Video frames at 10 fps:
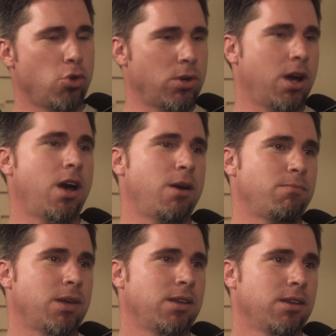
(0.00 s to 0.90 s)
You
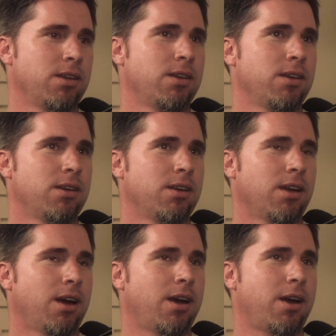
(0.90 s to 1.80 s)
come.
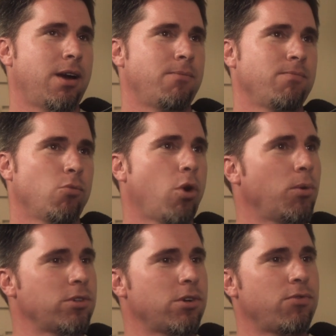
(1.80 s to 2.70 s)
What
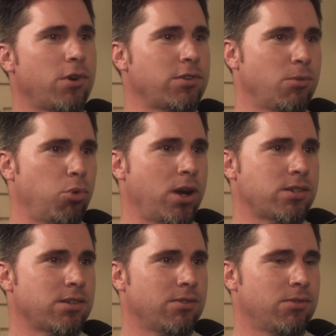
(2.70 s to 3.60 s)
was your first
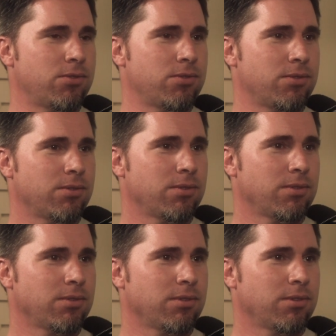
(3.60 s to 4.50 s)
impressions
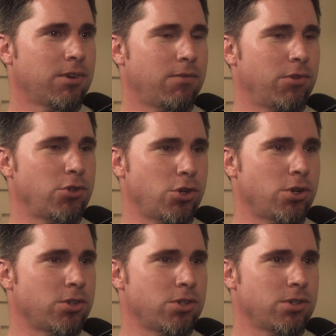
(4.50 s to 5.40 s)
of the
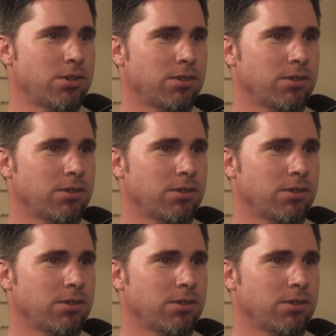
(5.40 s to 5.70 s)
church?